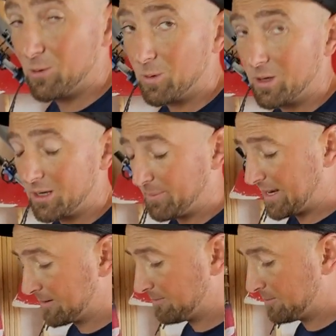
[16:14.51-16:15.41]
we'll work it
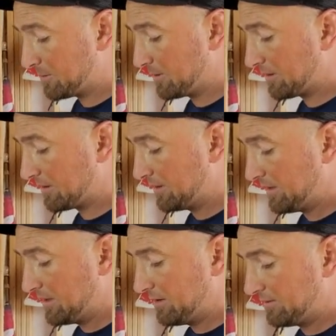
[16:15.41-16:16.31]
back and forth,
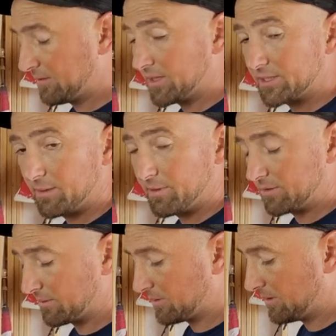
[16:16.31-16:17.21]
flush it a
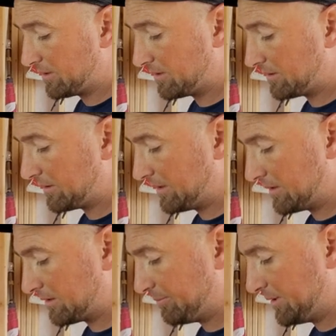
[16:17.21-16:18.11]
bunch with oil, and
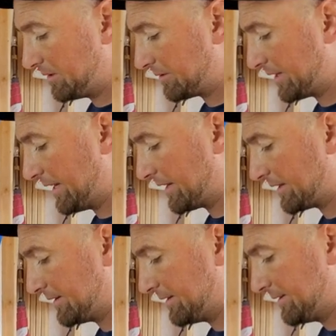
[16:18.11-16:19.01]
it'll be
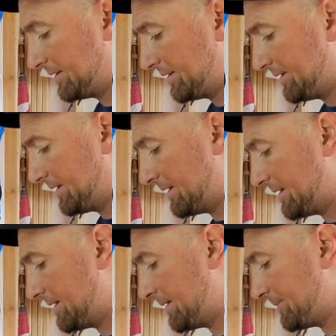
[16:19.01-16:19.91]
okay.
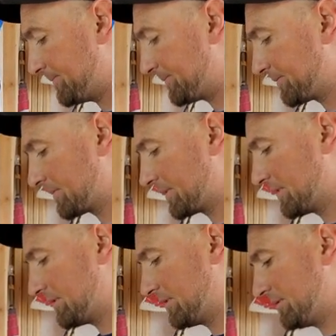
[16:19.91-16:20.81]
But
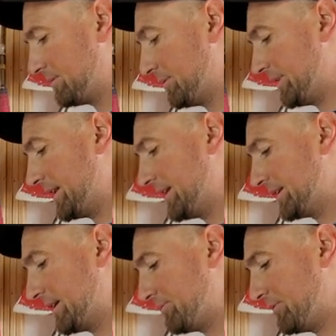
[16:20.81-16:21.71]
we gotta
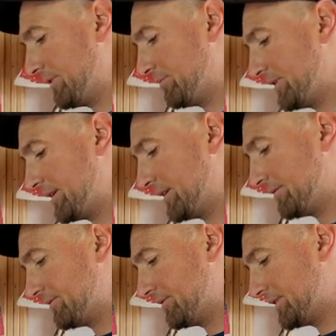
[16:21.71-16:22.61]
get to that point of breaking
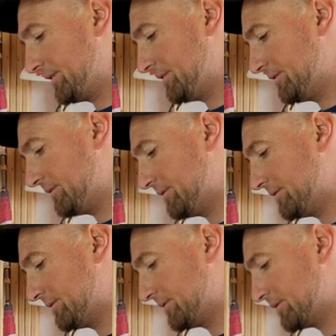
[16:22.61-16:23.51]
it free.
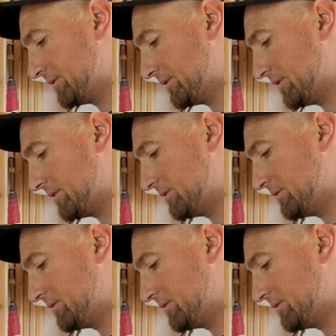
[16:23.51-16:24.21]
So